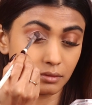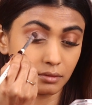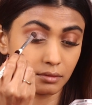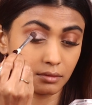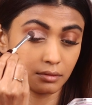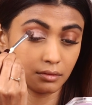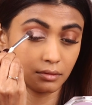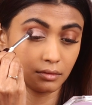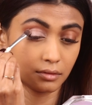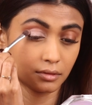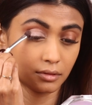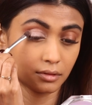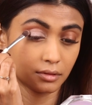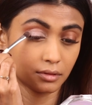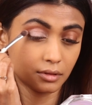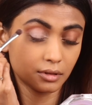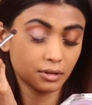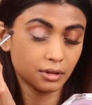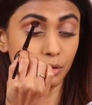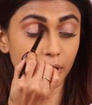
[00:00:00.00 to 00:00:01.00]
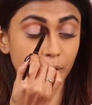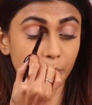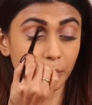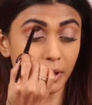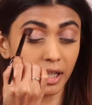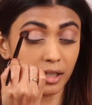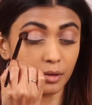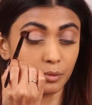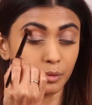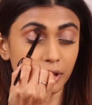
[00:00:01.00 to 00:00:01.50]
eye look. Going
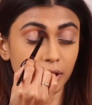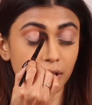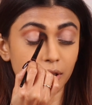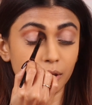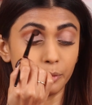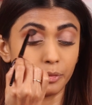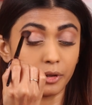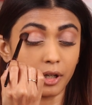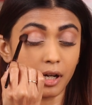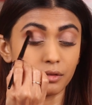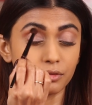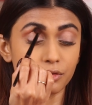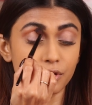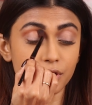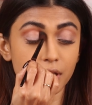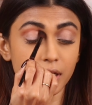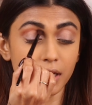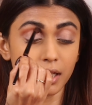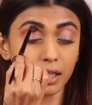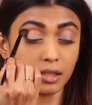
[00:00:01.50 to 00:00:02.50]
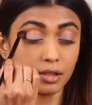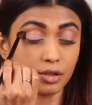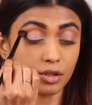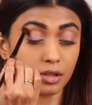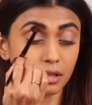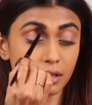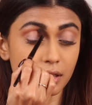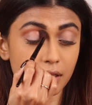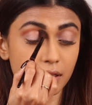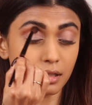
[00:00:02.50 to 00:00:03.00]
back with the brown shade,
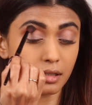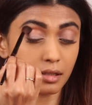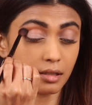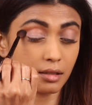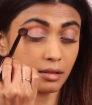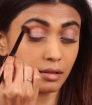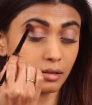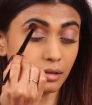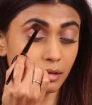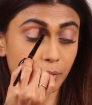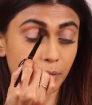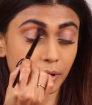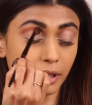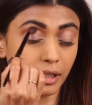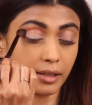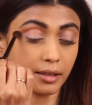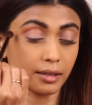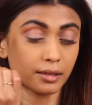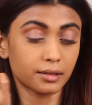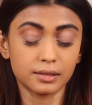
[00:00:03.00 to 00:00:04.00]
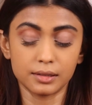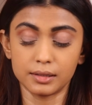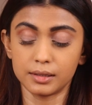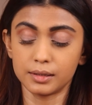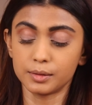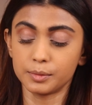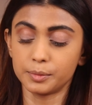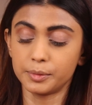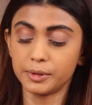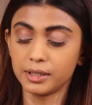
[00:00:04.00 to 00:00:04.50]
just applying it a
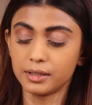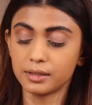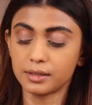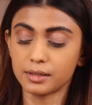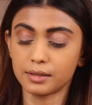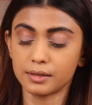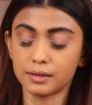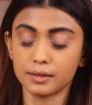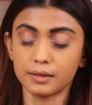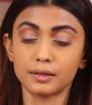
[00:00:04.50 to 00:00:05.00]
little bit.